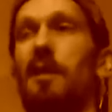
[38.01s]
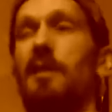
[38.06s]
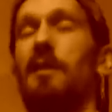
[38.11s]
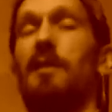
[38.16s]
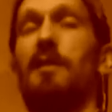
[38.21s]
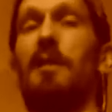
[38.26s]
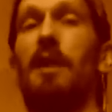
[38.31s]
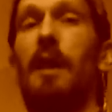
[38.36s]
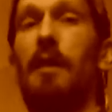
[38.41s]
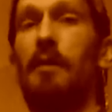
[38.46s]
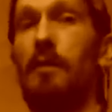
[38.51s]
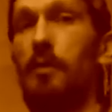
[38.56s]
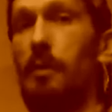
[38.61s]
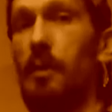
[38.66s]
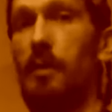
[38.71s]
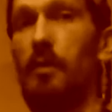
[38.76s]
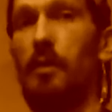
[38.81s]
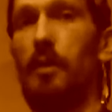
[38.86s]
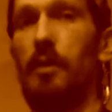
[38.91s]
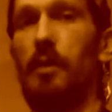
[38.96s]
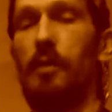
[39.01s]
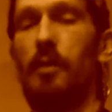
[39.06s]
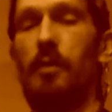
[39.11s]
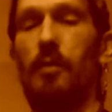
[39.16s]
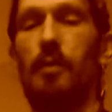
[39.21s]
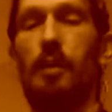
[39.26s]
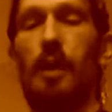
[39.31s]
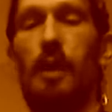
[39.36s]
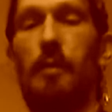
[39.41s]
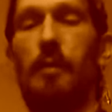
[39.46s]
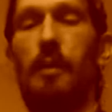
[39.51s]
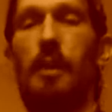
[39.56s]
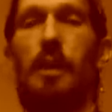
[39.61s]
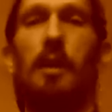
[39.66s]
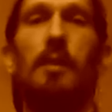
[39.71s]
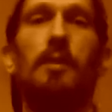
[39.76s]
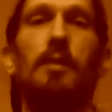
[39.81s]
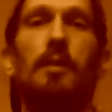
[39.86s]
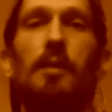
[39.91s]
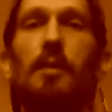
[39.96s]
It doesn't have to be traditional
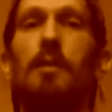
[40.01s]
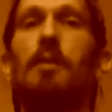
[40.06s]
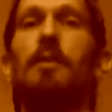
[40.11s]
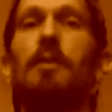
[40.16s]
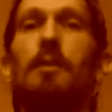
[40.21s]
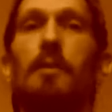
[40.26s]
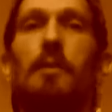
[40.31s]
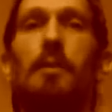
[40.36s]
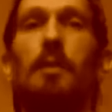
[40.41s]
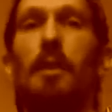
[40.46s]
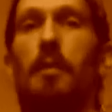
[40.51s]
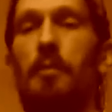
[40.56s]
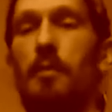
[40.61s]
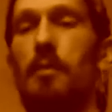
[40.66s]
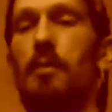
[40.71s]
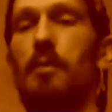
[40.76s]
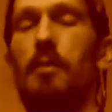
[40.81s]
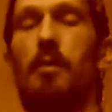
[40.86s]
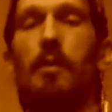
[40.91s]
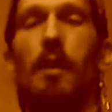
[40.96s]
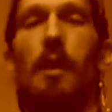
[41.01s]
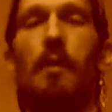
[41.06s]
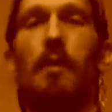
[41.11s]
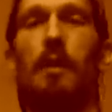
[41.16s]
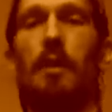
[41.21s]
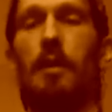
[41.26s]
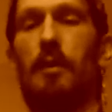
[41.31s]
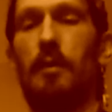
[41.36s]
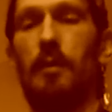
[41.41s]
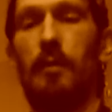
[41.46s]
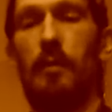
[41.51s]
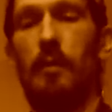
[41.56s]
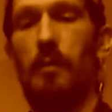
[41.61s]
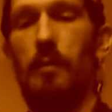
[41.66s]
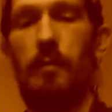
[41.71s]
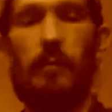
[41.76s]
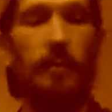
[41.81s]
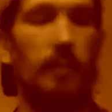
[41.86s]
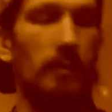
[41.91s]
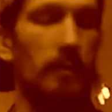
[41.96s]
Japanese, just I'm deriving this
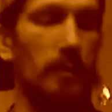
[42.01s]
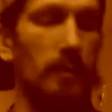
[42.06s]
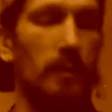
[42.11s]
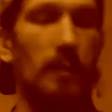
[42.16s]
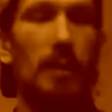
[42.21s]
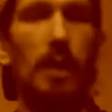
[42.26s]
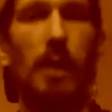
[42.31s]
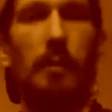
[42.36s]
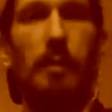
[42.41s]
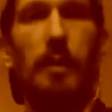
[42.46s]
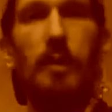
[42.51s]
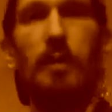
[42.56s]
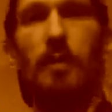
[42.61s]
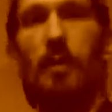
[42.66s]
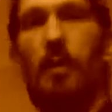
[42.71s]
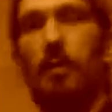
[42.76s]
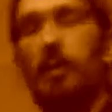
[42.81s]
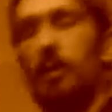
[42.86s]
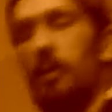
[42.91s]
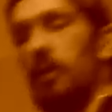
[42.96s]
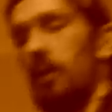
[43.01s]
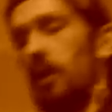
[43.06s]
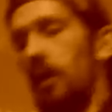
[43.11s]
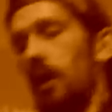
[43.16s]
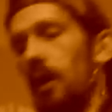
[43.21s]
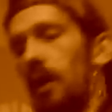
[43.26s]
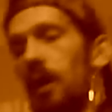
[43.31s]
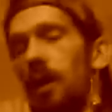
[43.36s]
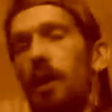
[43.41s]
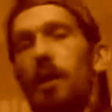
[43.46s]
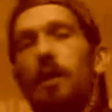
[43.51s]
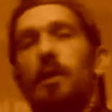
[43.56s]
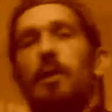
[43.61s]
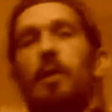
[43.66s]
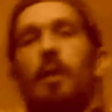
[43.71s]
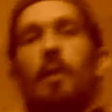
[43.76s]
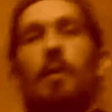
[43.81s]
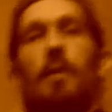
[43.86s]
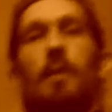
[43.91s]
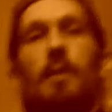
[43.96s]
from Japanese culture.
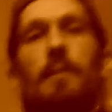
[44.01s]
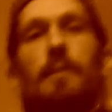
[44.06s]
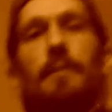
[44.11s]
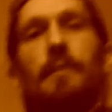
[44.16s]
So